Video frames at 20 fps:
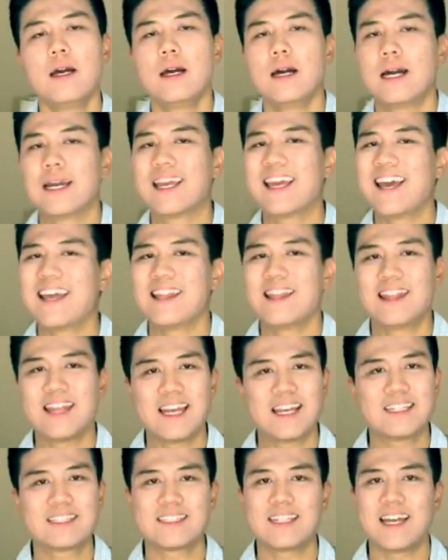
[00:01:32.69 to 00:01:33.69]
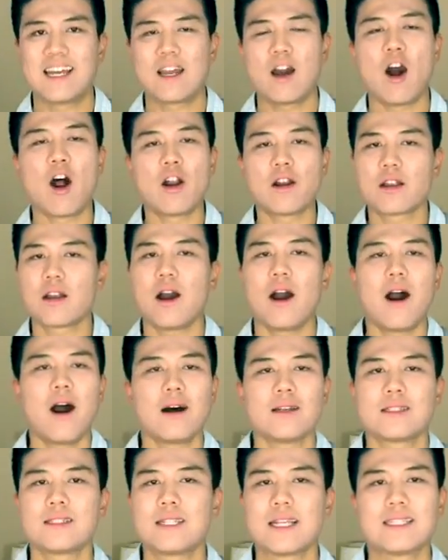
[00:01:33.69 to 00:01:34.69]
Again, things like hard
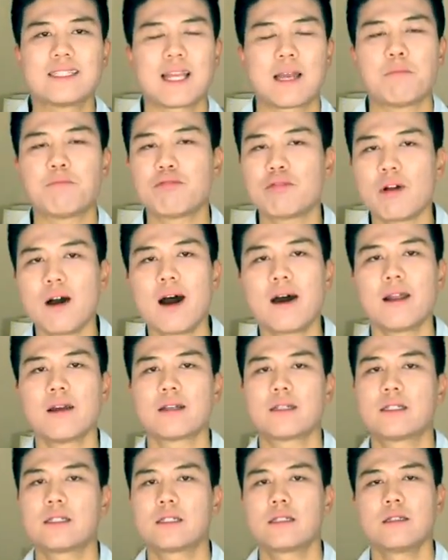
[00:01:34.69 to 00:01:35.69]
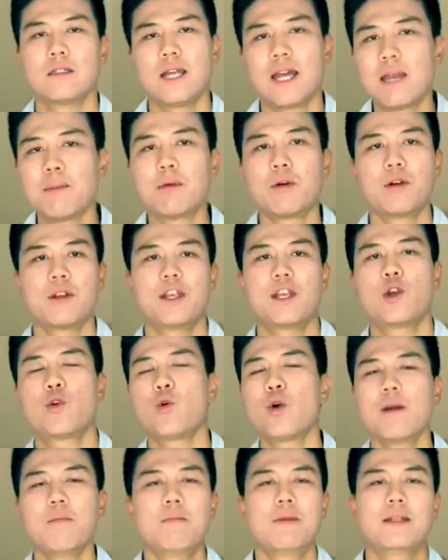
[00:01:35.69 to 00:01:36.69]
costs, things like products, labor,
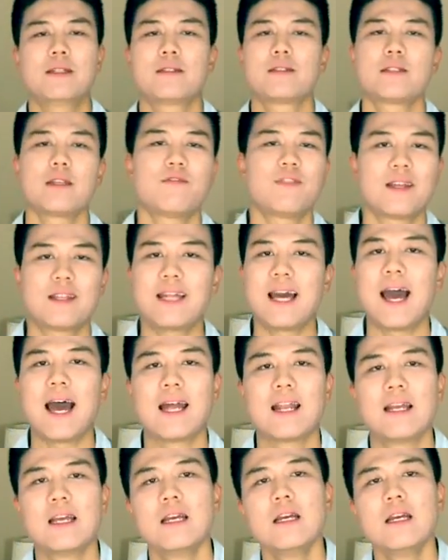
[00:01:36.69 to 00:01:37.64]
equipment, stuff like that.